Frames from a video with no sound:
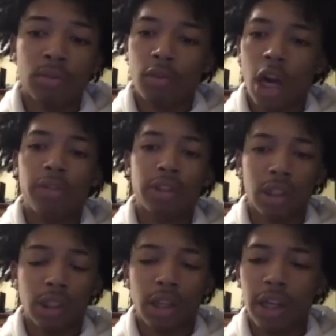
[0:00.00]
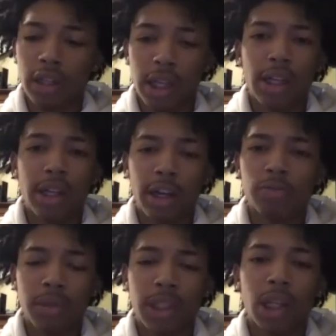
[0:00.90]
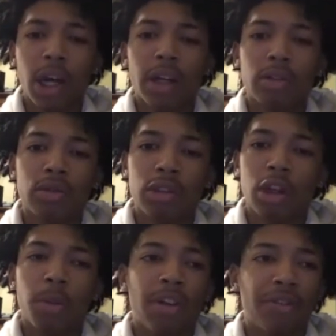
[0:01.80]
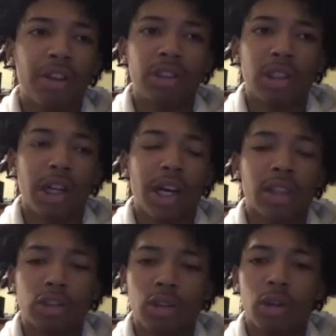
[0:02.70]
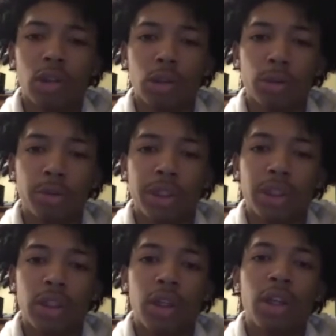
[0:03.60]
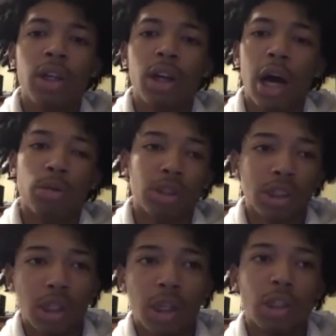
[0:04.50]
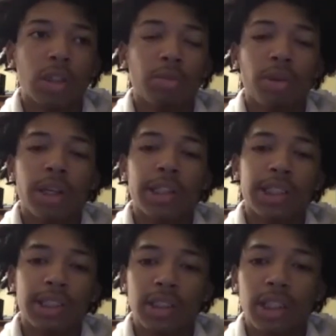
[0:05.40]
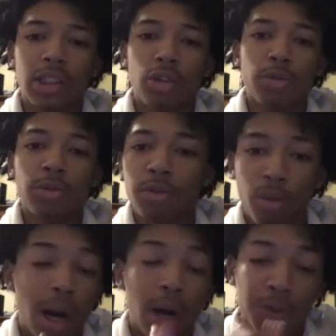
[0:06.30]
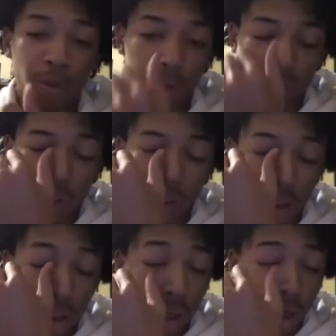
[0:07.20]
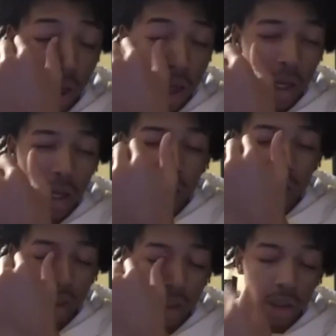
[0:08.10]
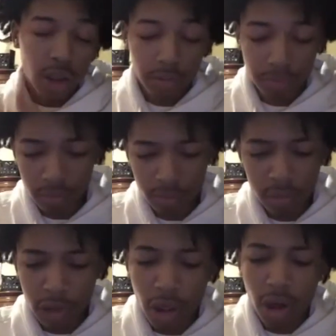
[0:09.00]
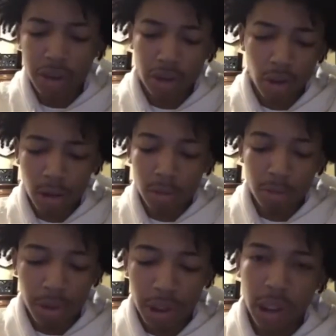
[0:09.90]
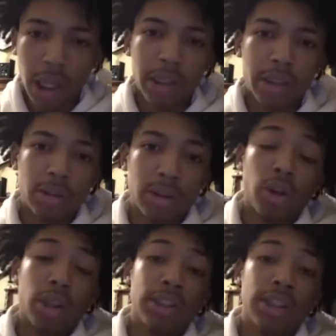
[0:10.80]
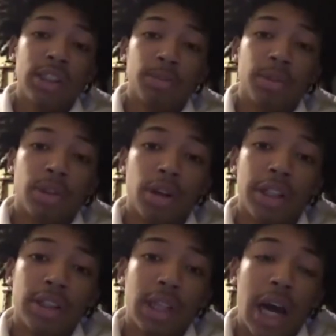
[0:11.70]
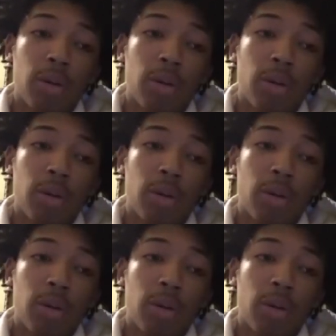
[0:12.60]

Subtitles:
Obviously they helped me a lot. My first year I kind of struggled a little bit. I was young, playing 16U when I was 14, and I struggled, but like during the season progressed, I